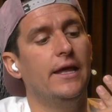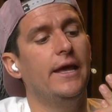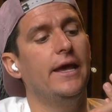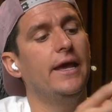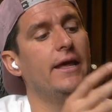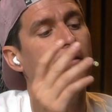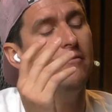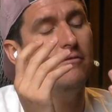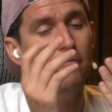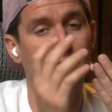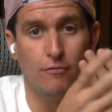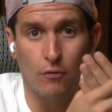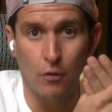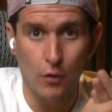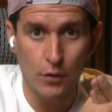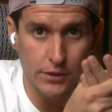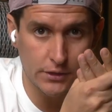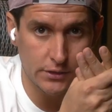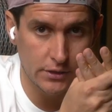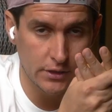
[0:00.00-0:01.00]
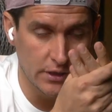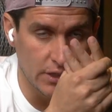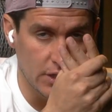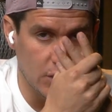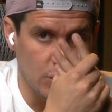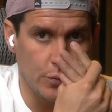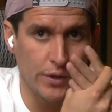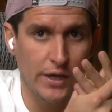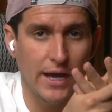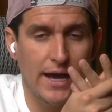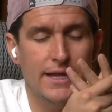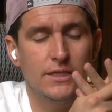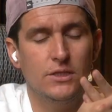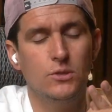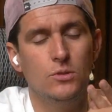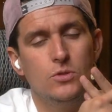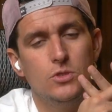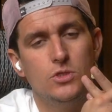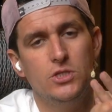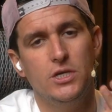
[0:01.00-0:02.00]
And fourth, we had
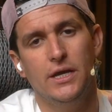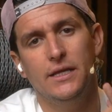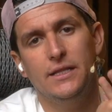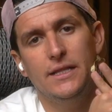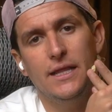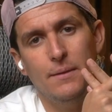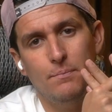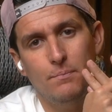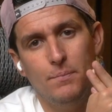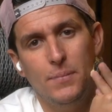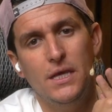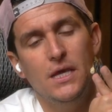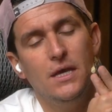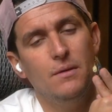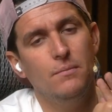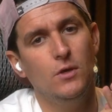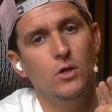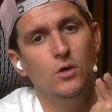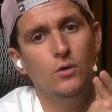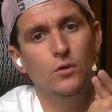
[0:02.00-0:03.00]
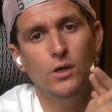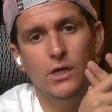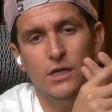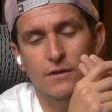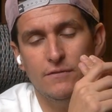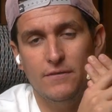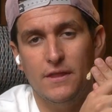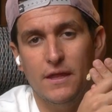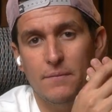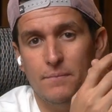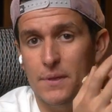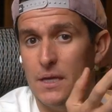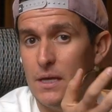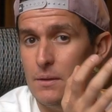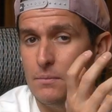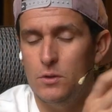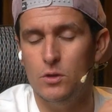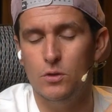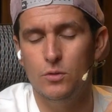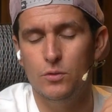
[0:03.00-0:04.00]
to check the PMU if the
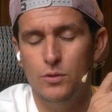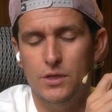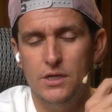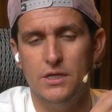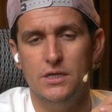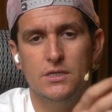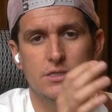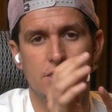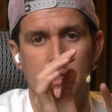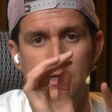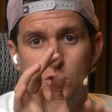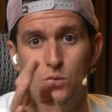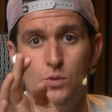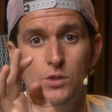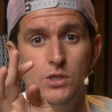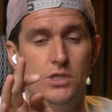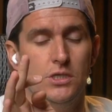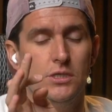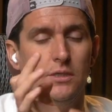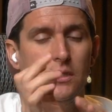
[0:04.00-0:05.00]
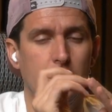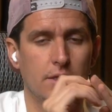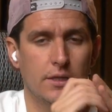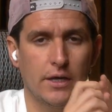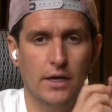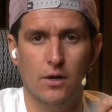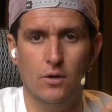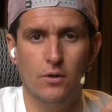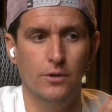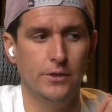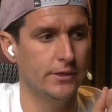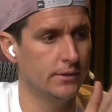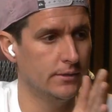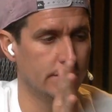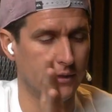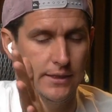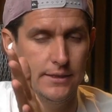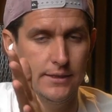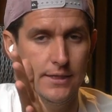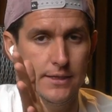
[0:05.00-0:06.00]
PMU is switching the coil.
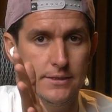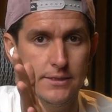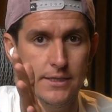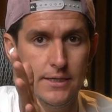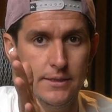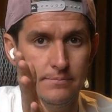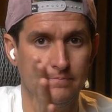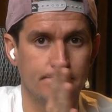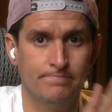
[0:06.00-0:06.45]
And that's it.